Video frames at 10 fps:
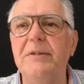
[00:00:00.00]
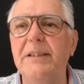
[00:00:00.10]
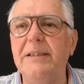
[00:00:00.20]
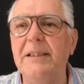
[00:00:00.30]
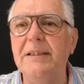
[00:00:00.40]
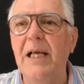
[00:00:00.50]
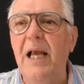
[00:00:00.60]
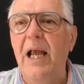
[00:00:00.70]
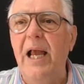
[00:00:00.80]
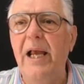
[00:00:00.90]
settings,
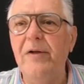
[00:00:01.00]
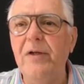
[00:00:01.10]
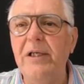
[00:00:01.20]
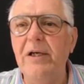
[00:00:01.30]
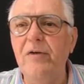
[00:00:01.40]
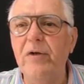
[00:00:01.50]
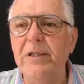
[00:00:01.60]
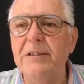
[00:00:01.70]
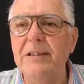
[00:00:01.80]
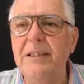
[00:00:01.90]
and here you
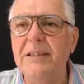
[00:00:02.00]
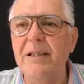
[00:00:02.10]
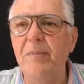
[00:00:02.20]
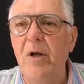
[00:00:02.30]
can see some